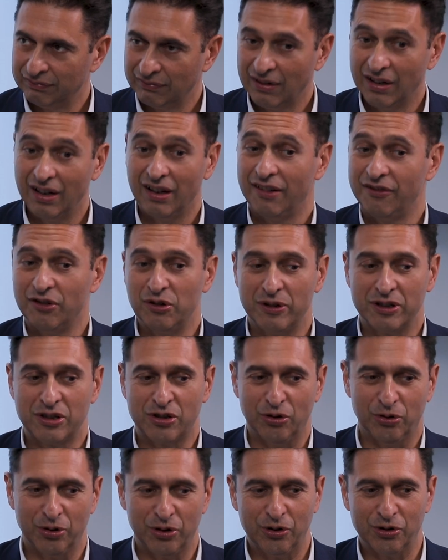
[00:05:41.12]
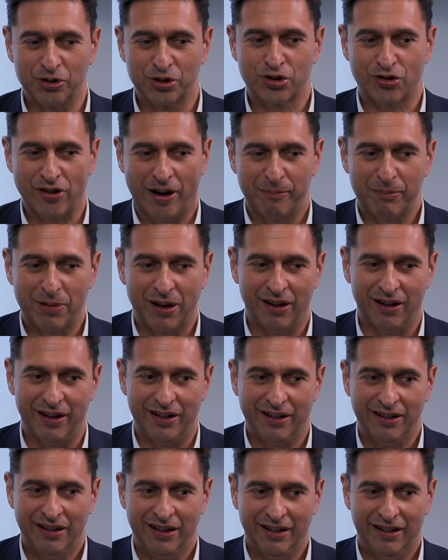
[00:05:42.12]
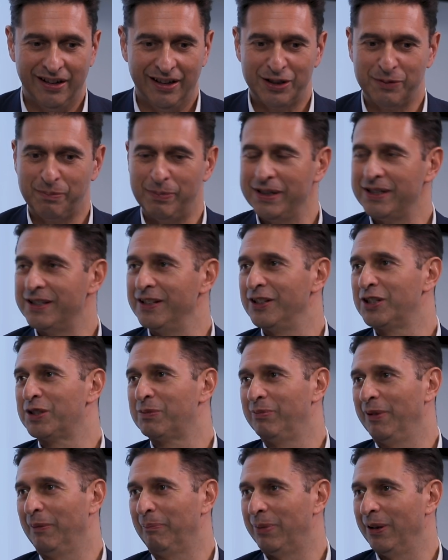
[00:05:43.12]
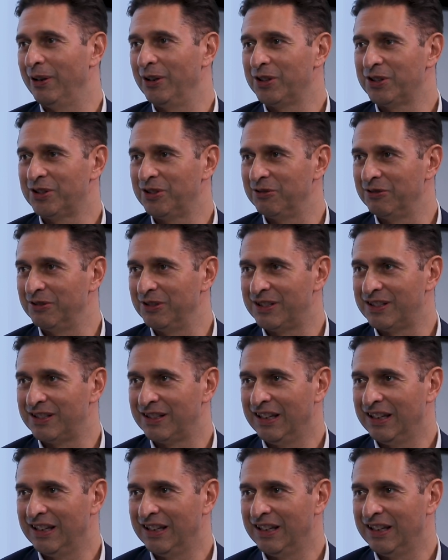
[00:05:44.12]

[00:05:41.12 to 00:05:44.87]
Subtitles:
Yeah, I've always thought your strapline, it's business but personal.